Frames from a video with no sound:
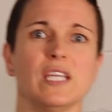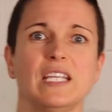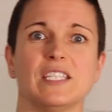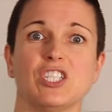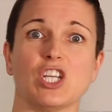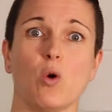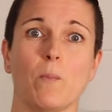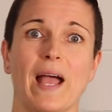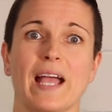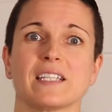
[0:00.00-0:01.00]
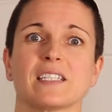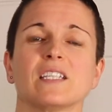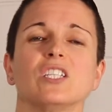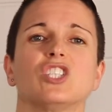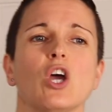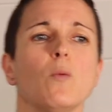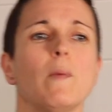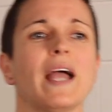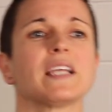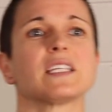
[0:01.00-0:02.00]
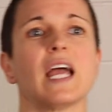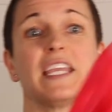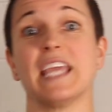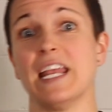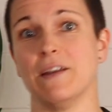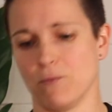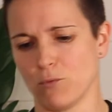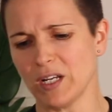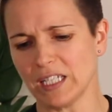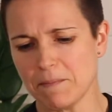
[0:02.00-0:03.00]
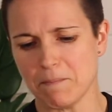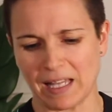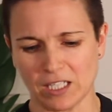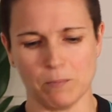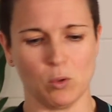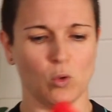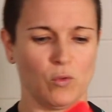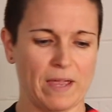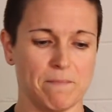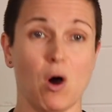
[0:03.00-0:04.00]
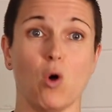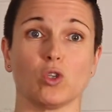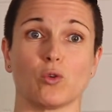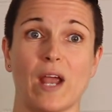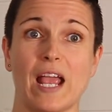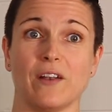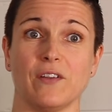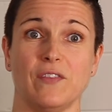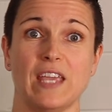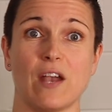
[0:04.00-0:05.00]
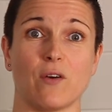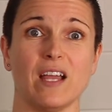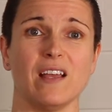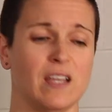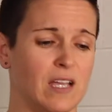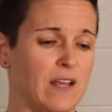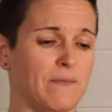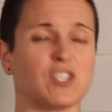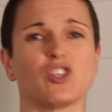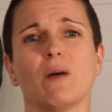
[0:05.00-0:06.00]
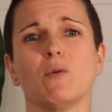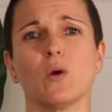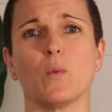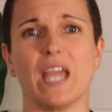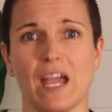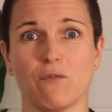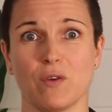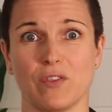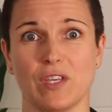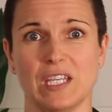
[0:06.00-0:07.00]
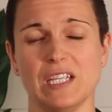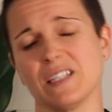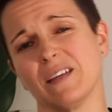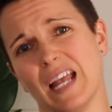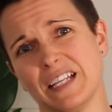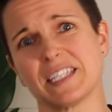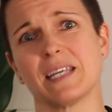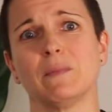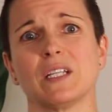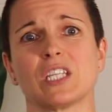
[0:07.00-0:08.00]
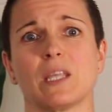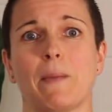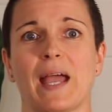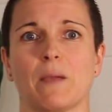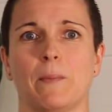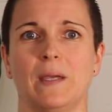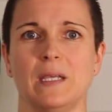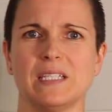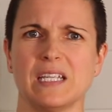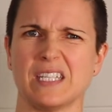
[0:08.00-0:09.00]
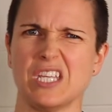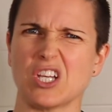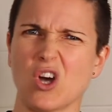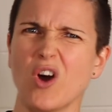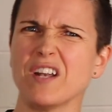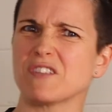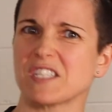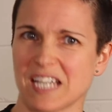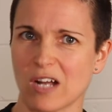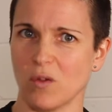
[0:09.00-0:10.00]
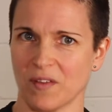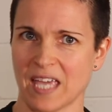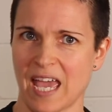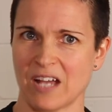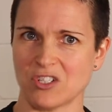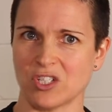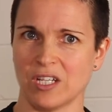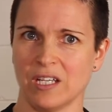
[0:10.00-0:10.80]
is the gel packs. Gel packs, again, really malleable. They mold around the area. The trouble that we have with these, and similar to the pack of peas, is that you're kind of stuck on the couch.